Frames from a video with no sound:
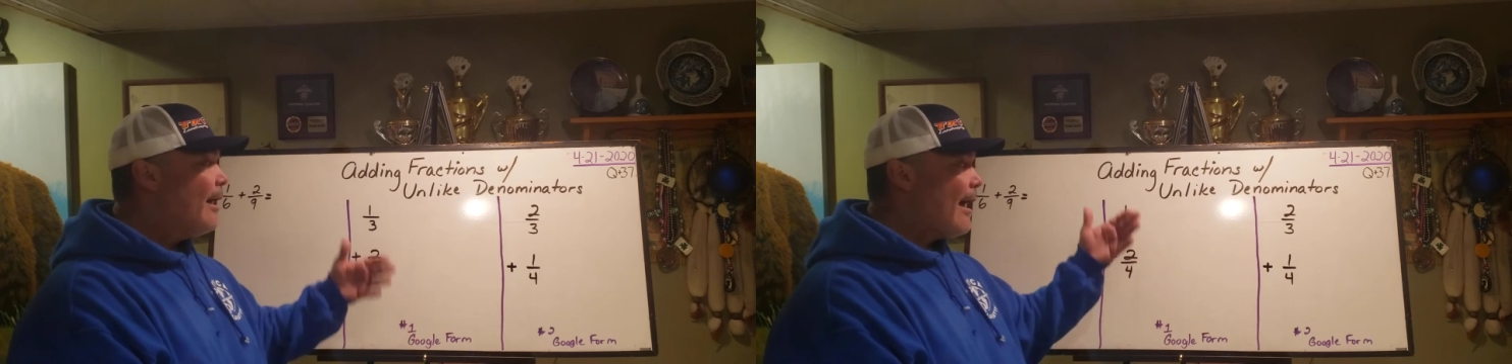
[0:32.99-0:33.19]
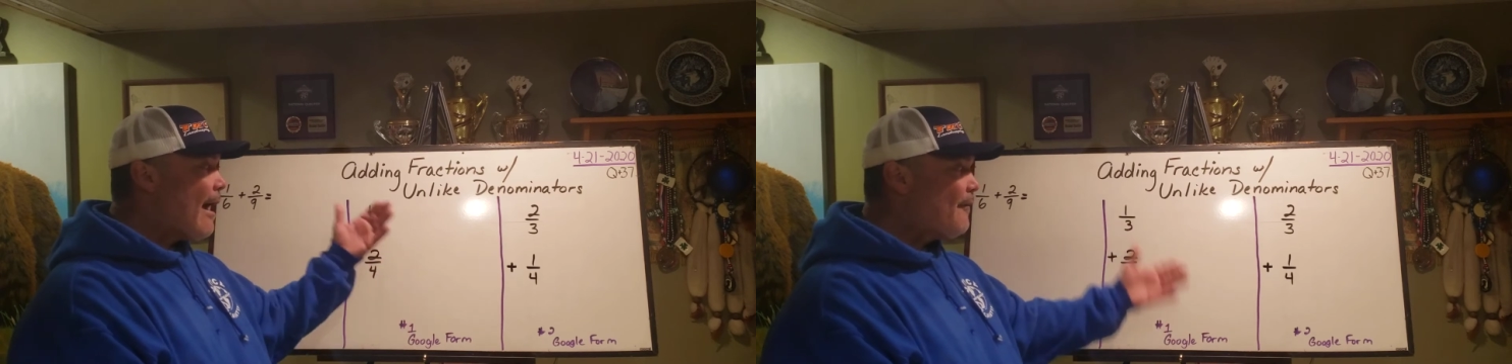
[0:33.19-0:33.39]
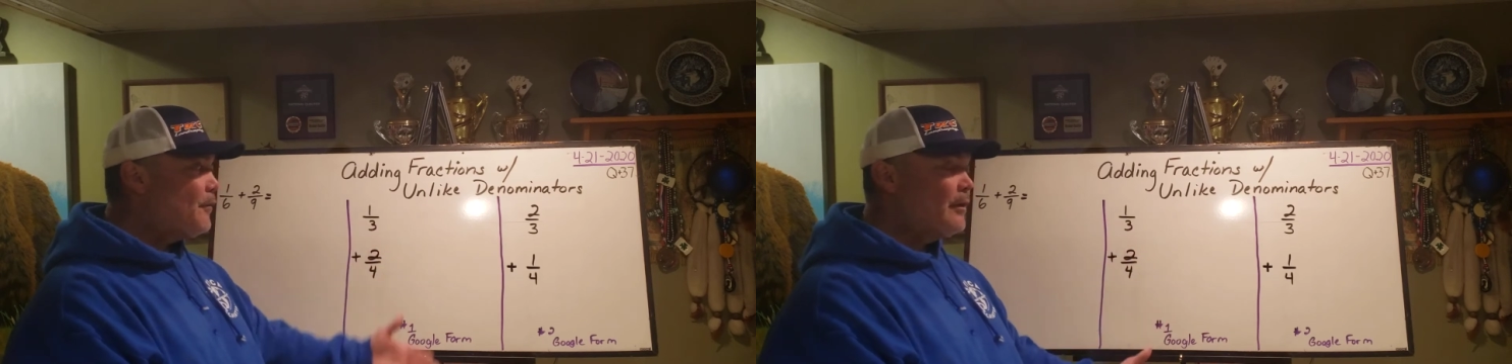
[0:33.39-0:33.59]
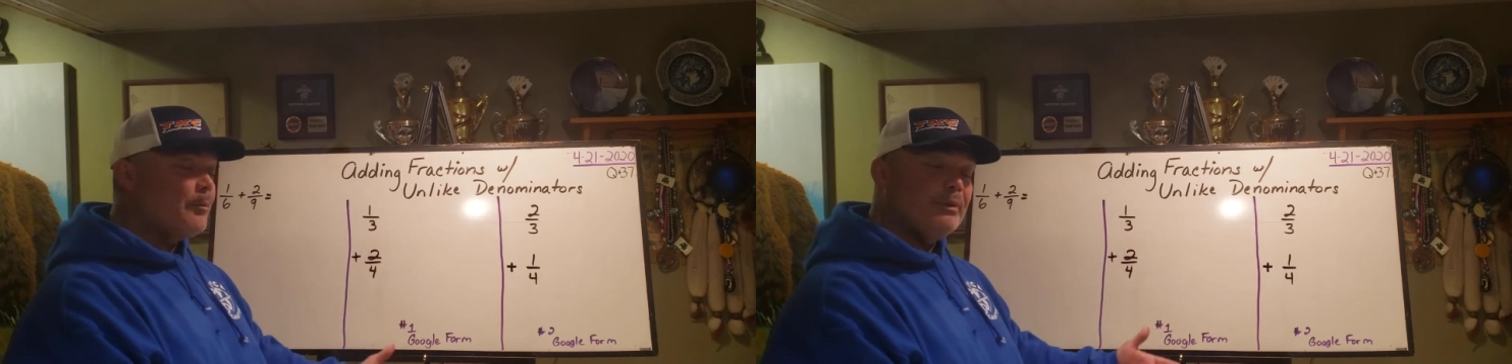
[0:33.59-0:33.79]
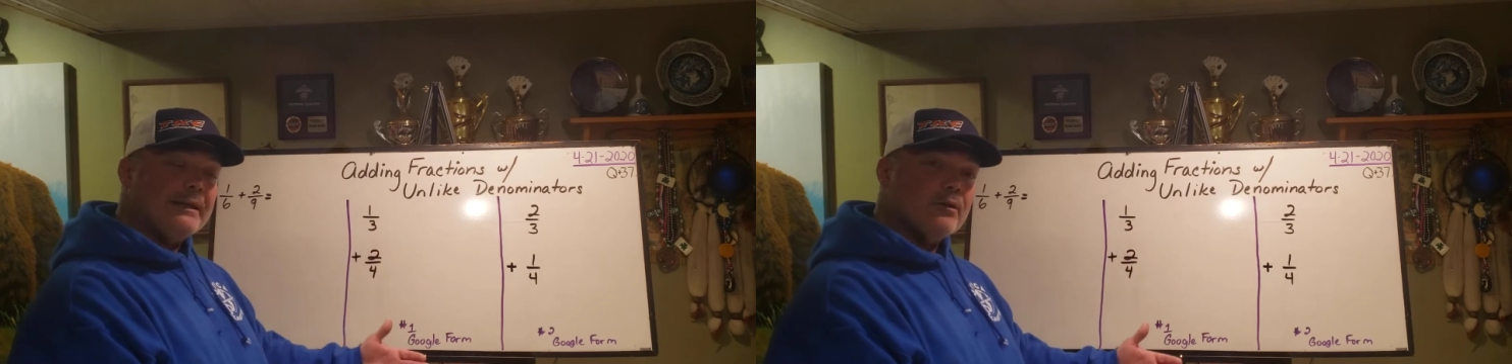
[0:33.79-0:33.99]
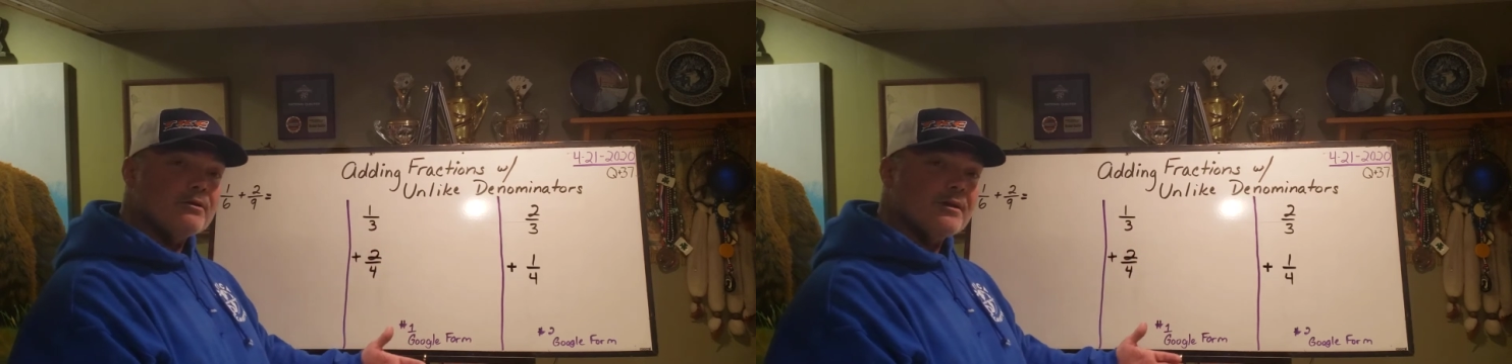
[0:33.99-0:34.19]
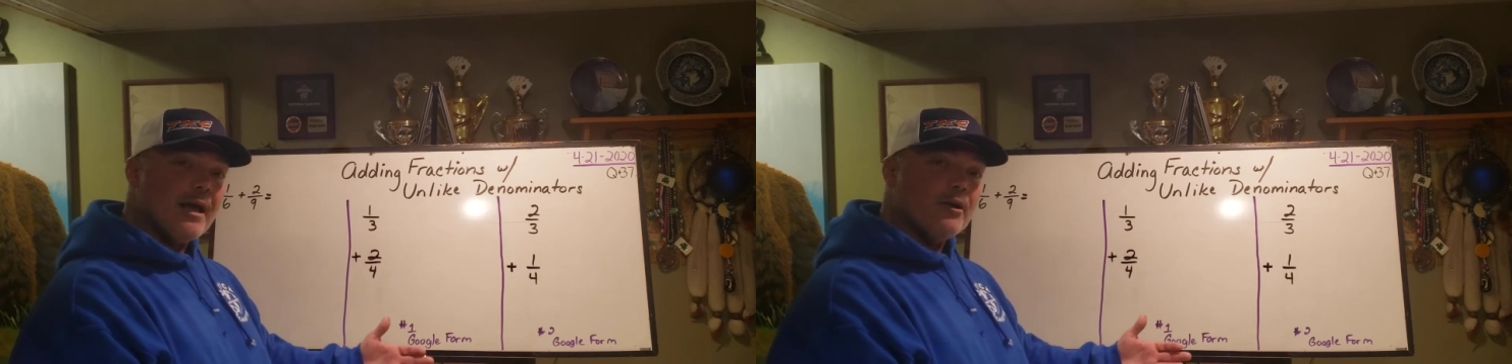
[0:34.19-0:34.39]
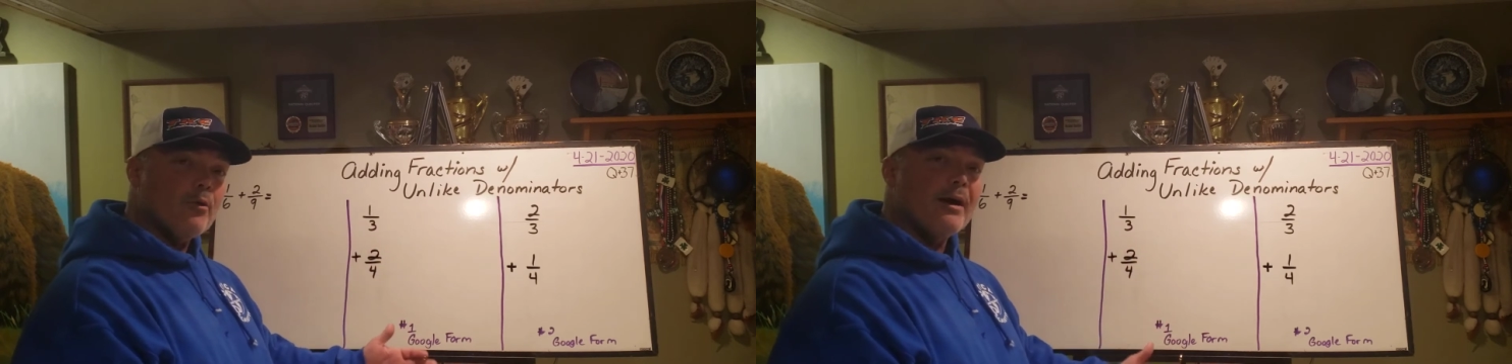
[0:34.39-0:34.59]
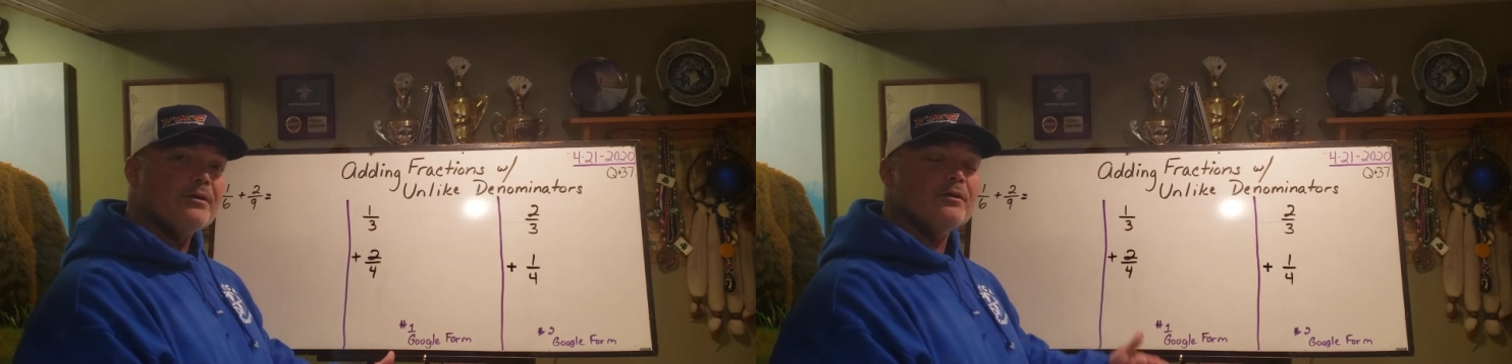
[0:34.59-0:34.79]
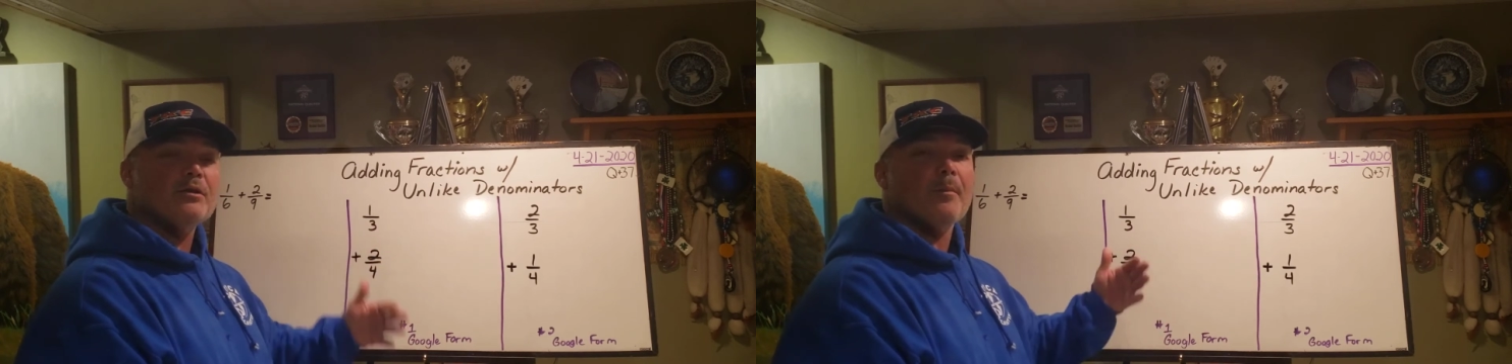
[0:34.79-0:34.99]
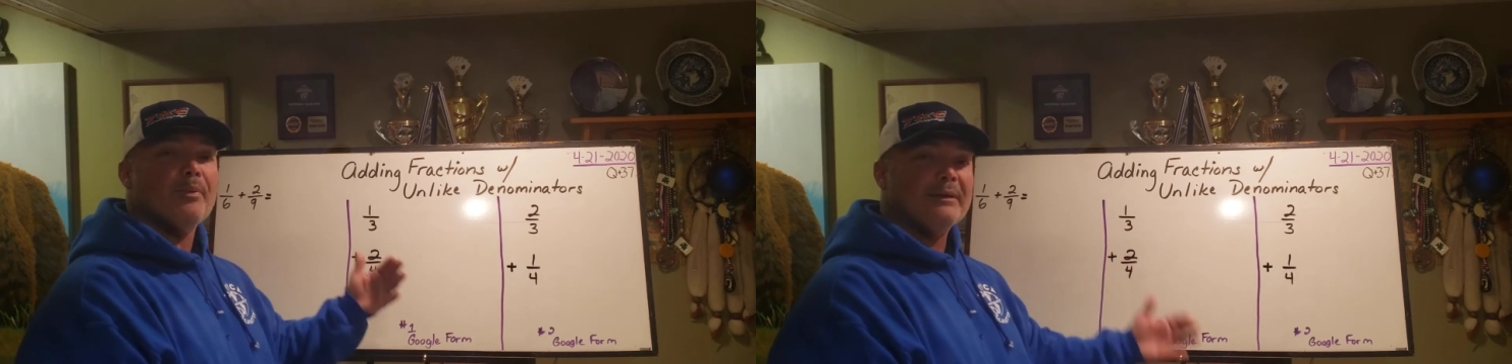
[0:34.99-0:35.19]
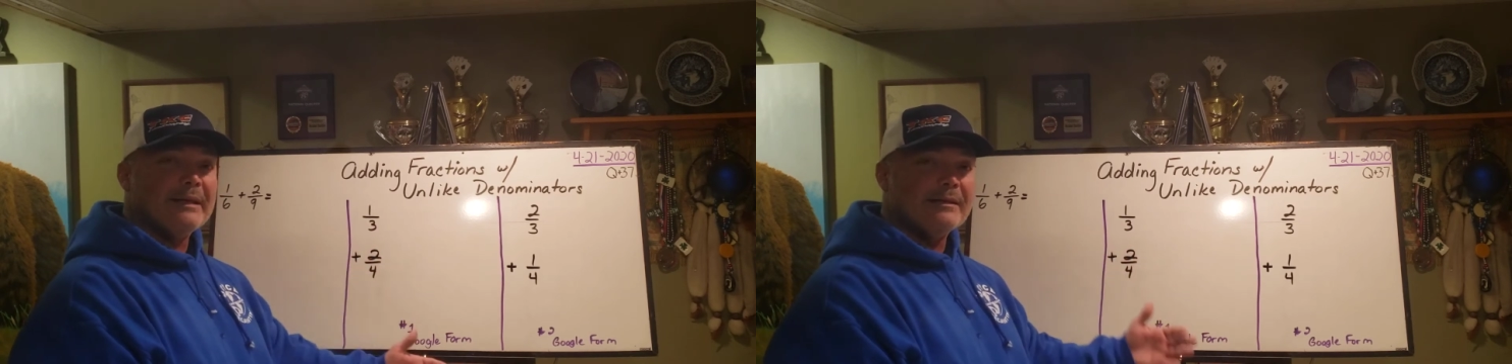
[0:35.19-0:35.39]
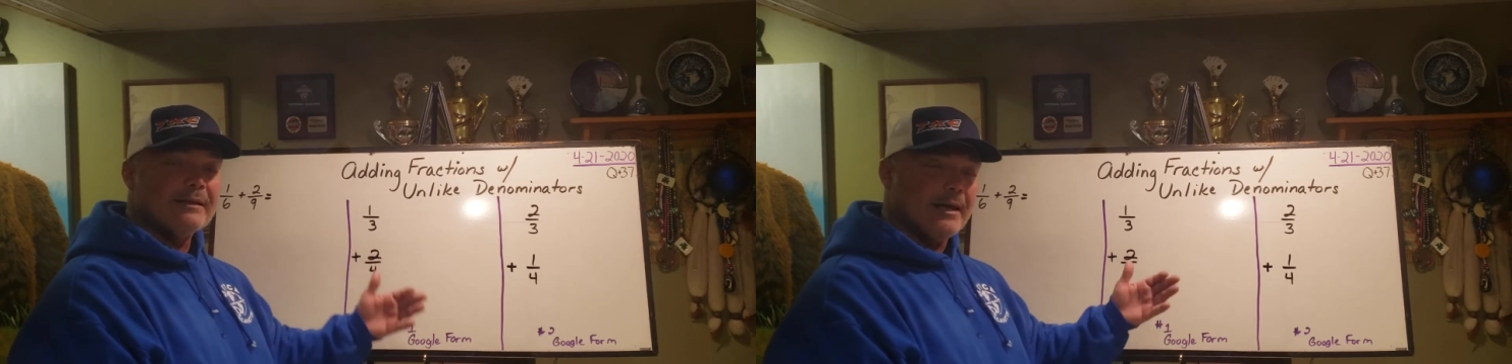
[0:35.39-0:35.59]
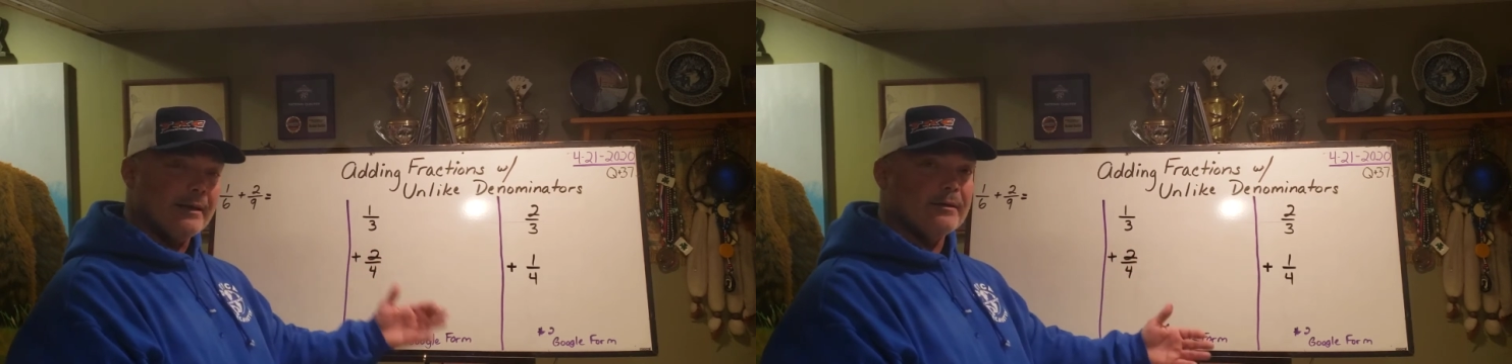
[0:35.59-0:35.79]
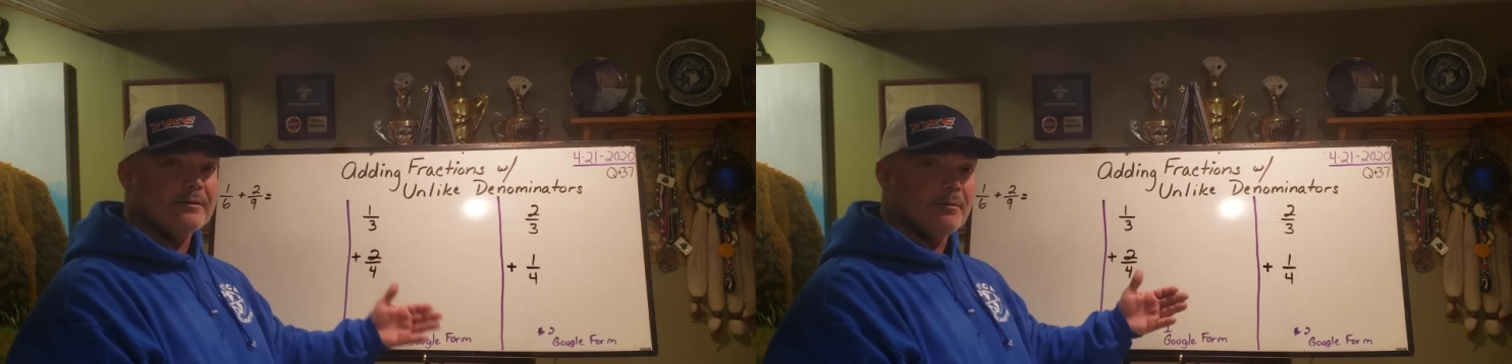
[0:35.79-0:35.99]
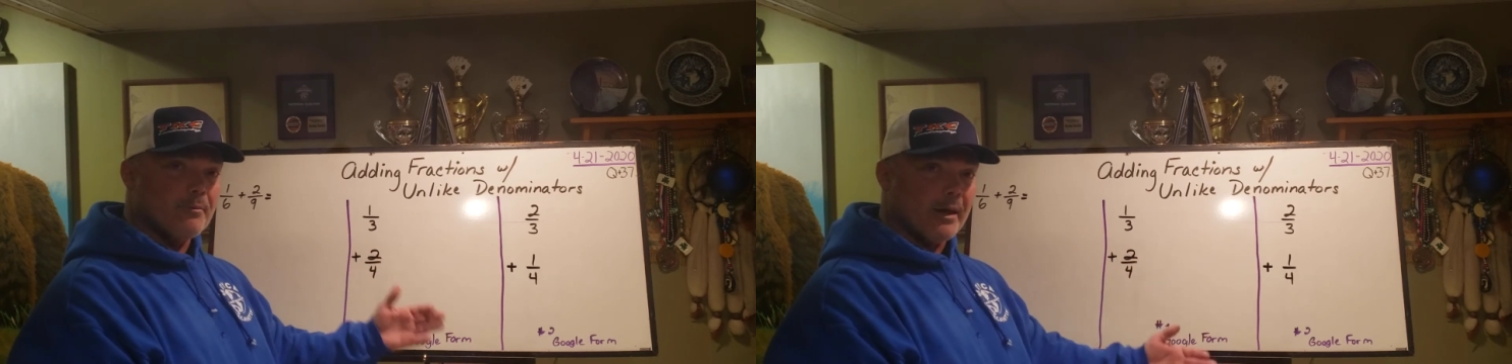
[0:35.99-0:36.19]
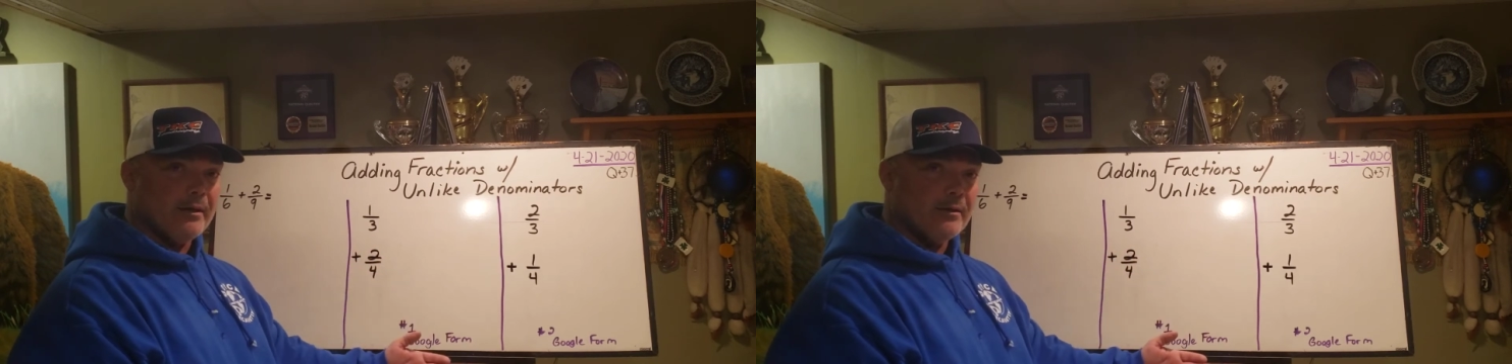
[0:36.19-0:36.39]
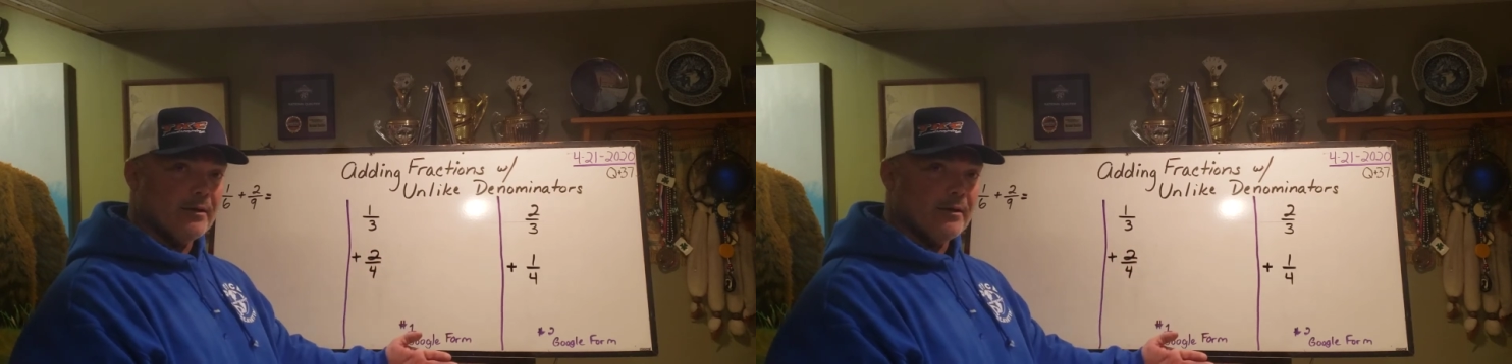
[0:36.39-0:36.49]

After you complete those 9 questions, please hit submit.